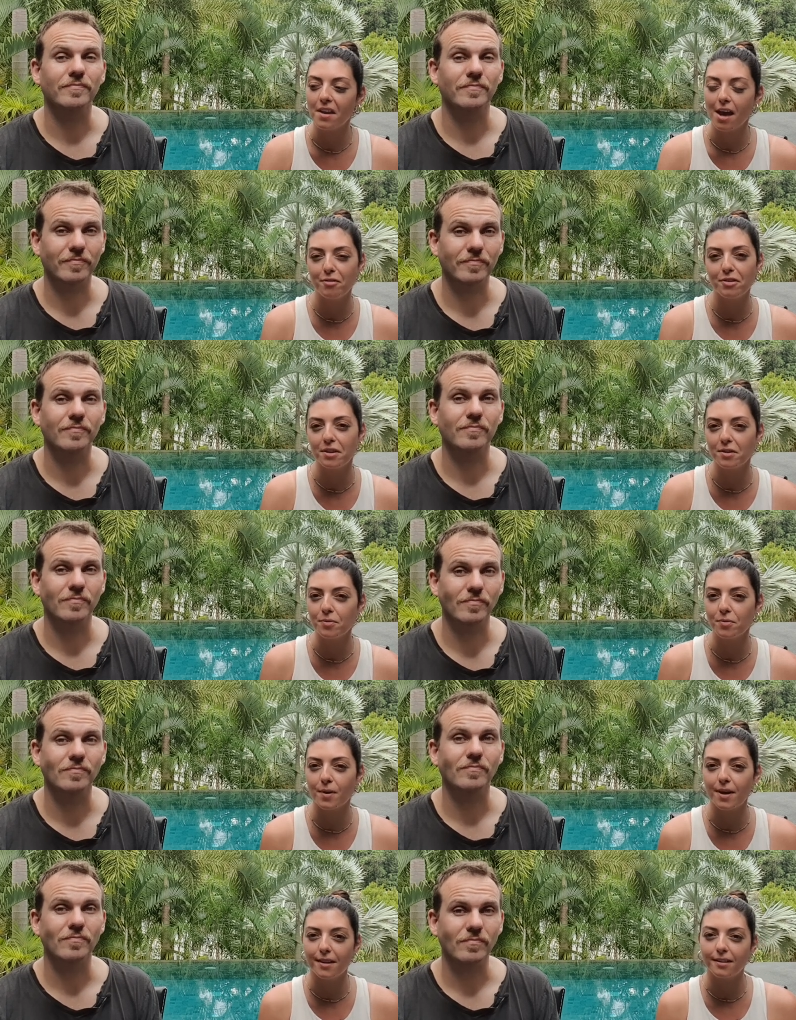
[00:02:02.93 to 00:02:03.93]
Speaker 1: everything
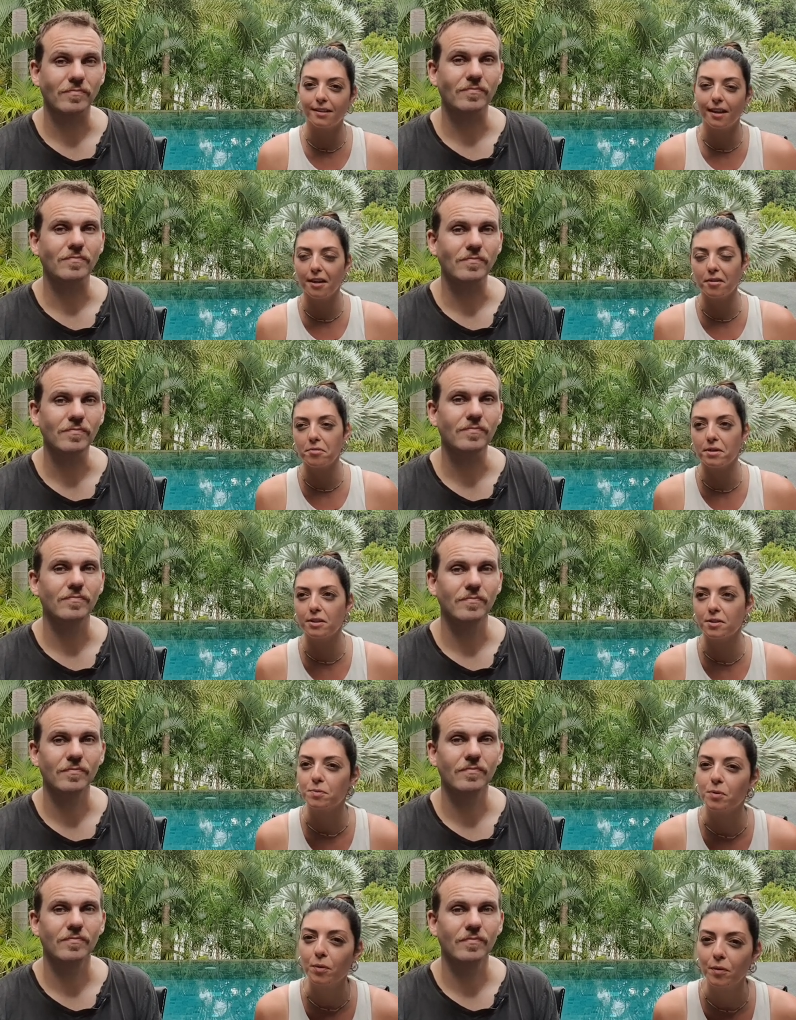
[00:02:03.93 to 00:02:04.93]
went like really
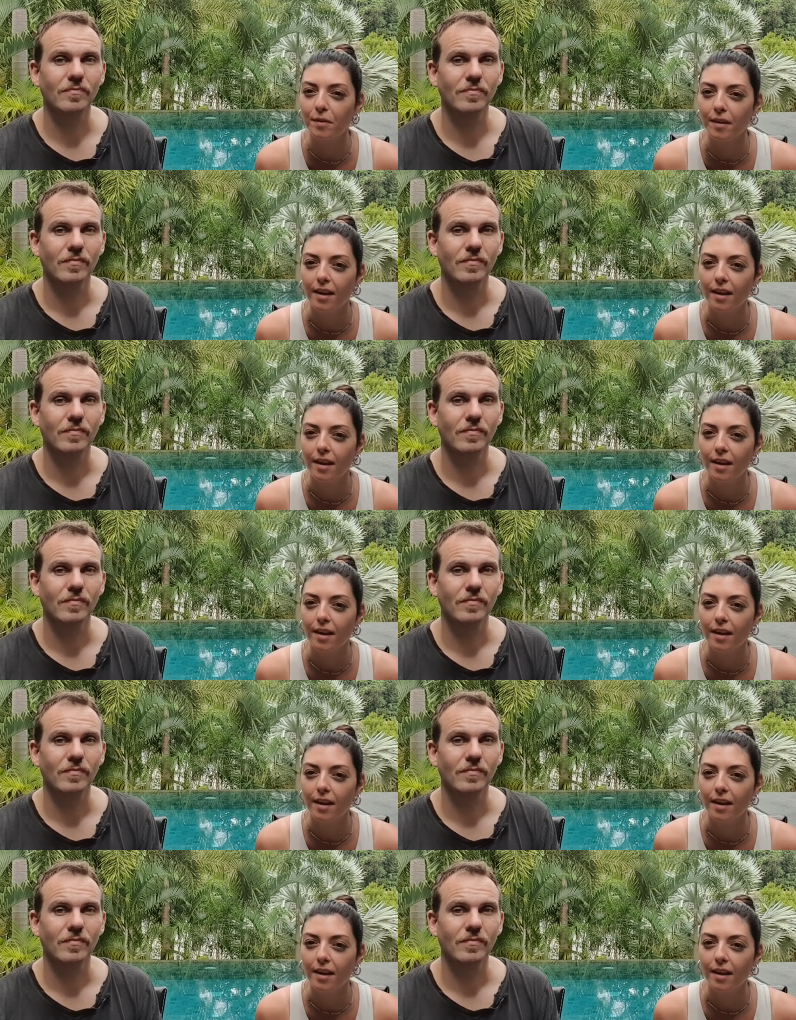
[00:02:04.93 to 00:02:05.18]
smooth.